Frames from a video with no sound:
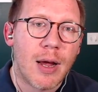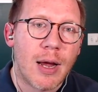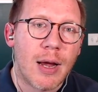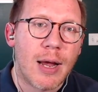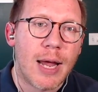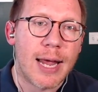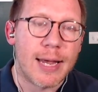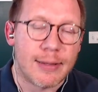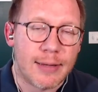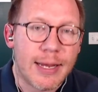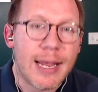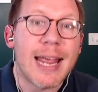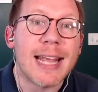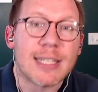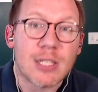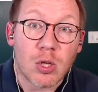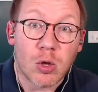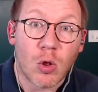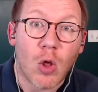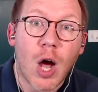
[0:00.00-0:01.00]

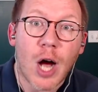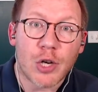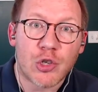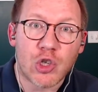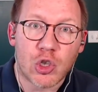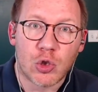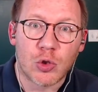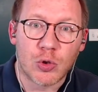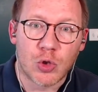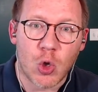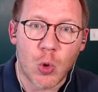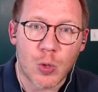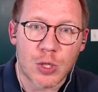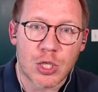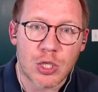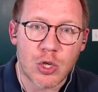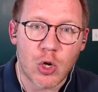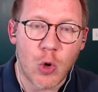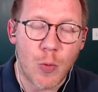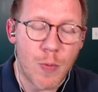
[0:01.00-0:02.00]
it's logical to
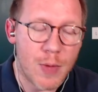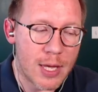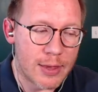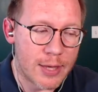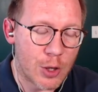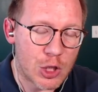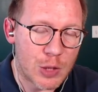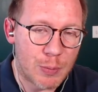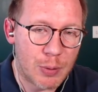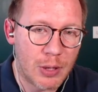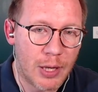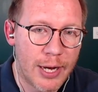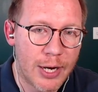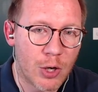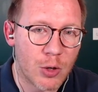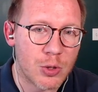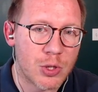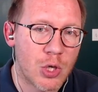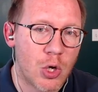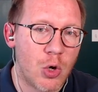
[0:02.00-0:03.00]
assume that there's
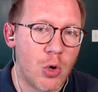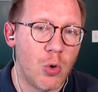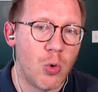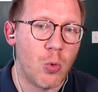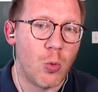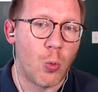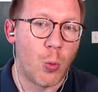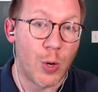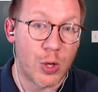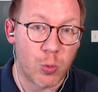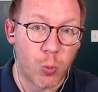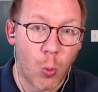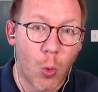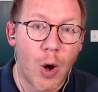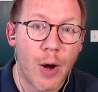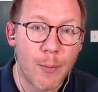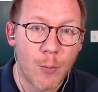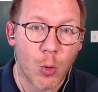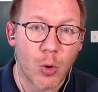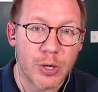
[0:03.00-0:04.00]
players who, with
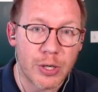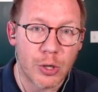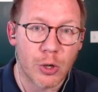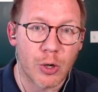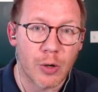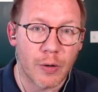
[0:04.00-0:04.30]
one more year